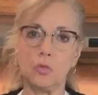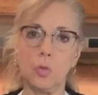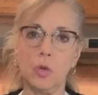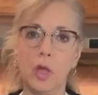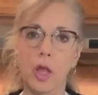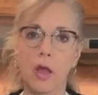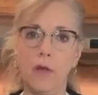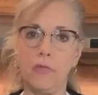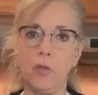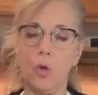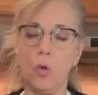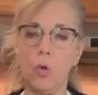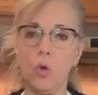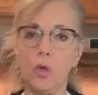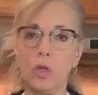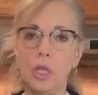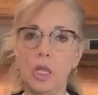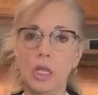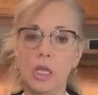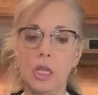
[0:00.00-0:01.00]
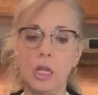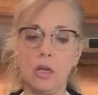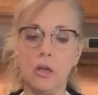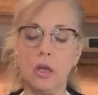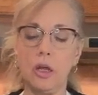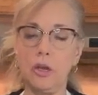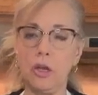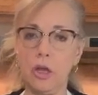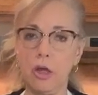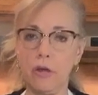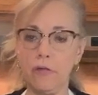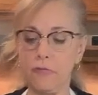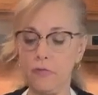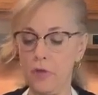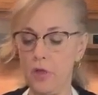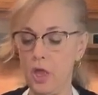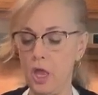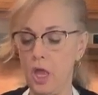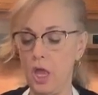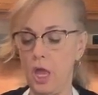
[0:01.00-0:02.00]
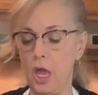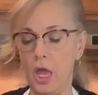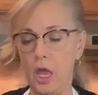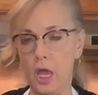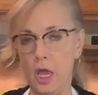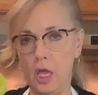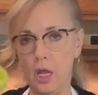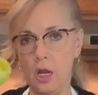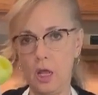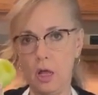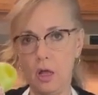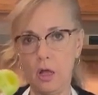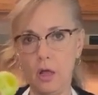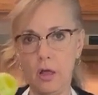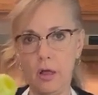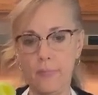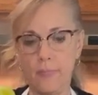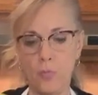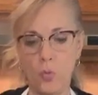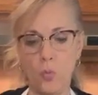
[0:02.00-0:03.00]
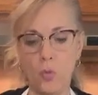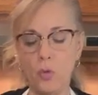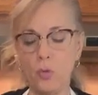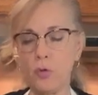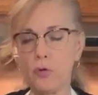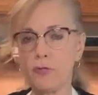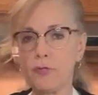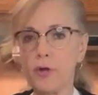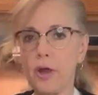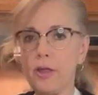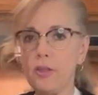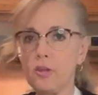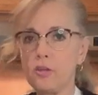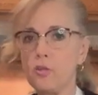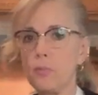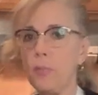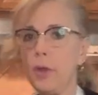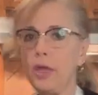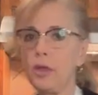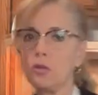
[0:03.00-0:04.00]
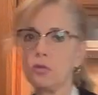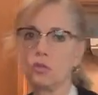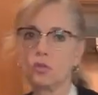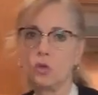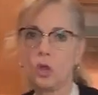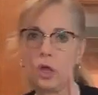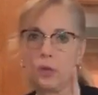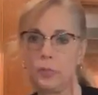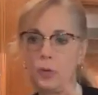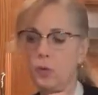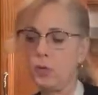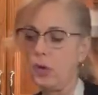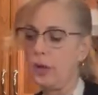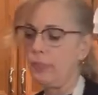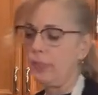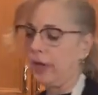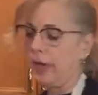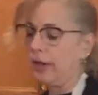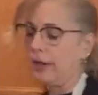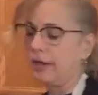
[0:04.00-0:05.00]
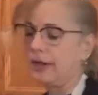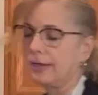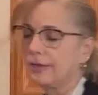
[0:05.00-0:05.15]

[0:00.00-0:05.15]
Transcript: we'll have the oil heated enough, and we will fry the tomatoes. So I'll be right back.